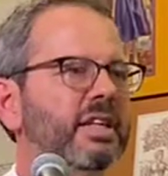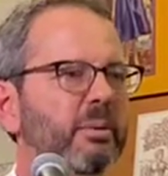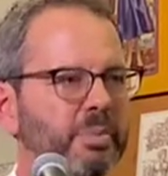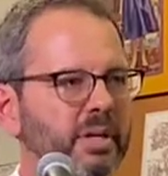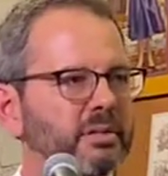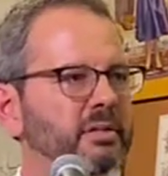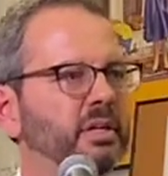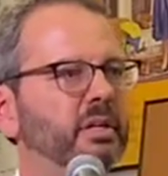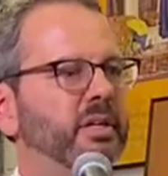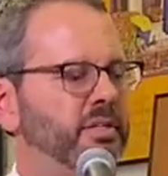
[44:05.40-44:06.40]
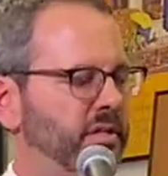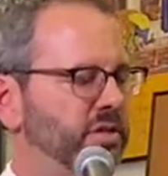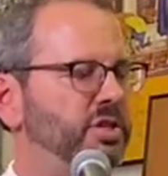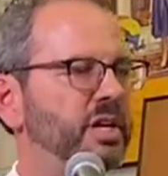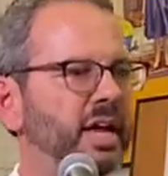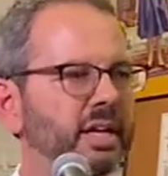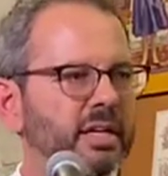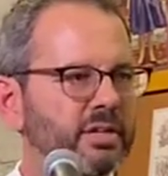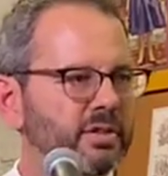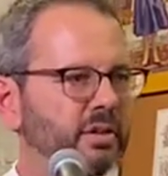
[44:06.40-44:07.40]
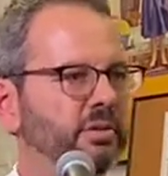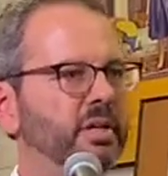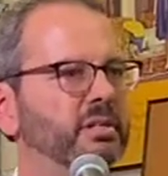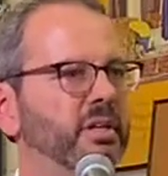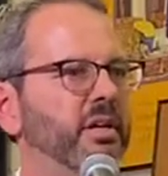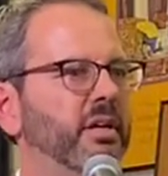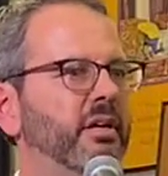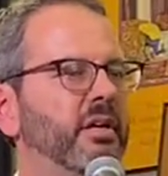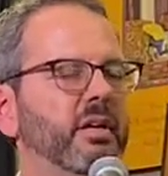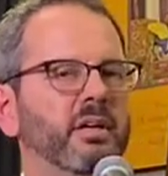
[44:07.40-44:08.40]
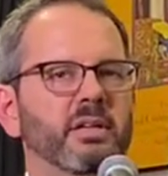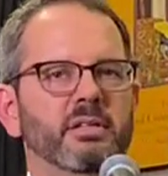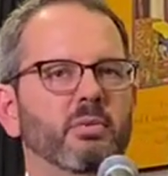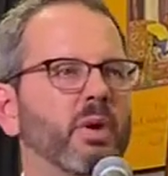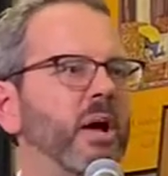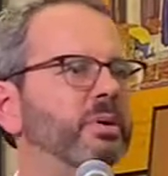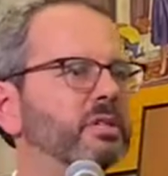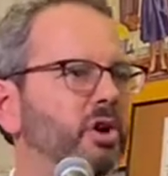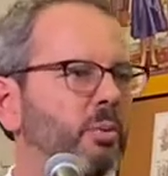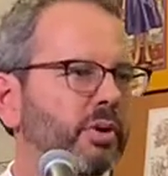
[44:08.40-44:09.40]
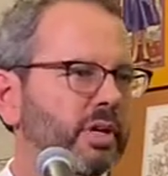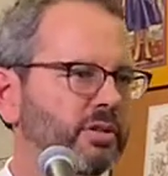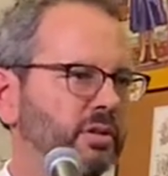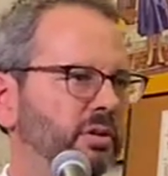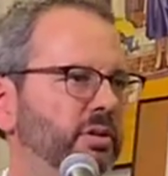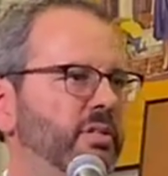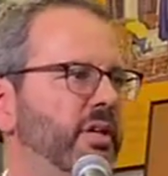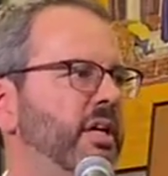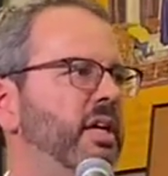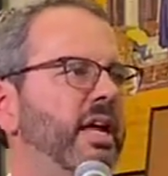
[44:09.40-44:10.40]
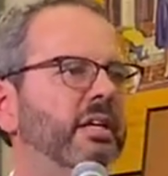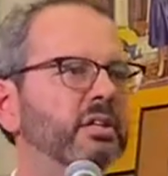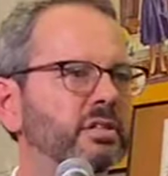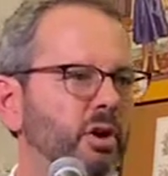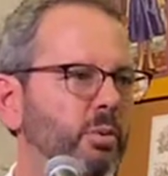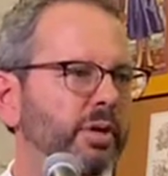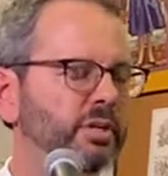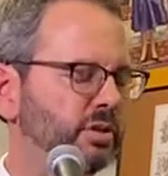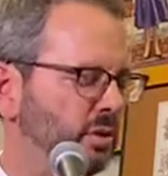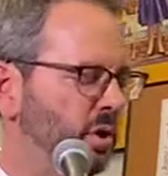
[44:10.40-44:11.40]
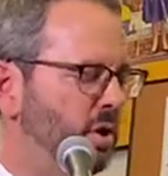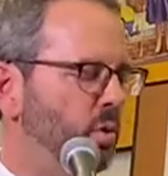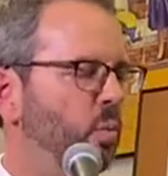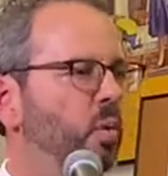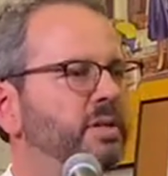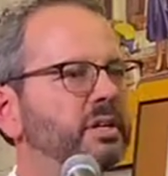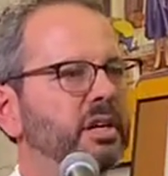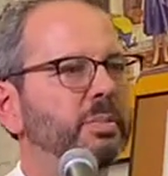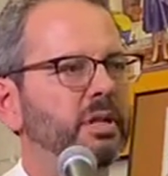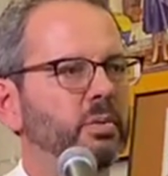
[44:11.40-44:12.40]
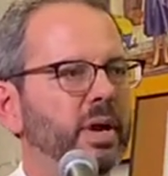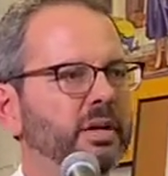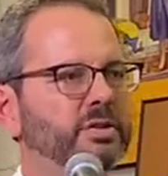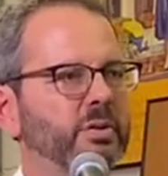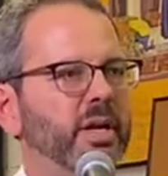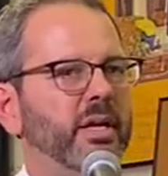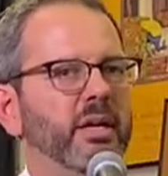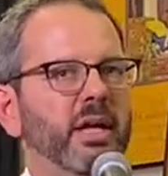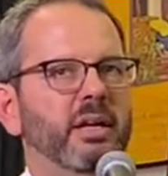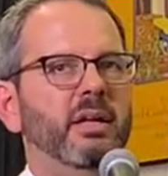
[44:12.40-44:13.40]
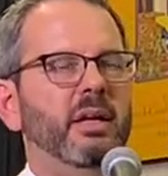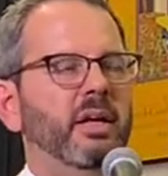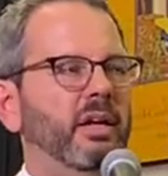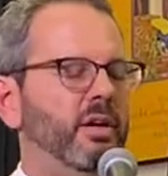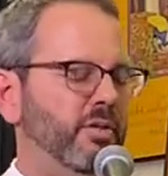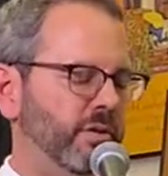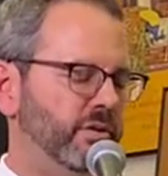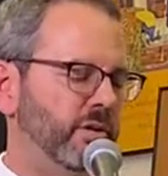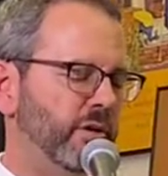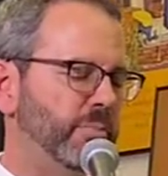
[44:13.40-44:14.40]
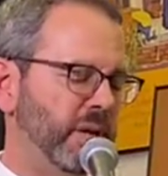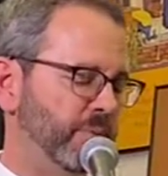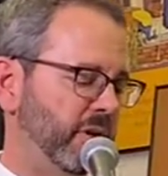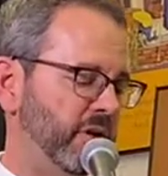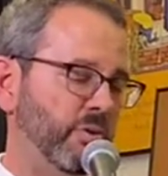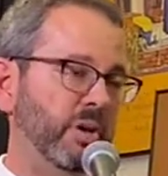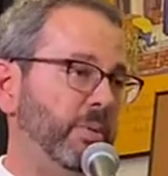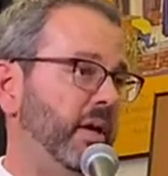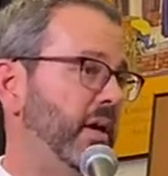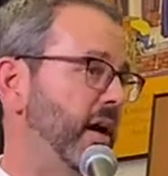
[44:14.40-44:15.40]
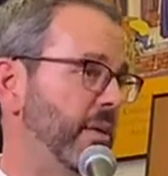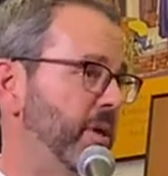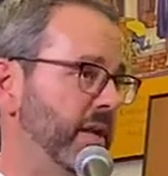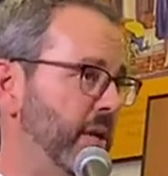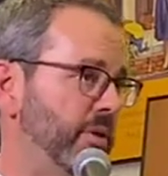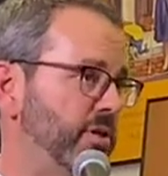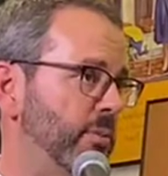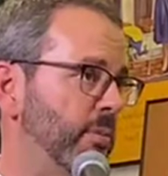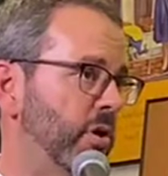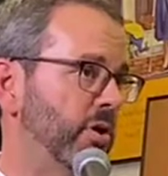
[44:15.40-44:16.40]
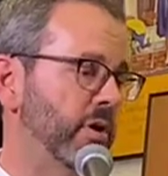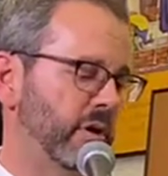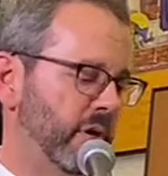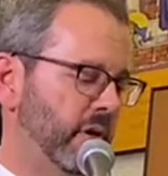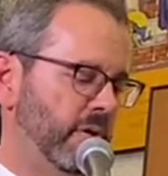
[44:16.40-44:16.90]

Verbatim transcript: step is. Is it a genetic issue? Is it a ribosomal issue? Is it a connectosomal issue? What's going to be the way to treat it? And you know, there's good people at UAB, a guy by the name of Jim Markert,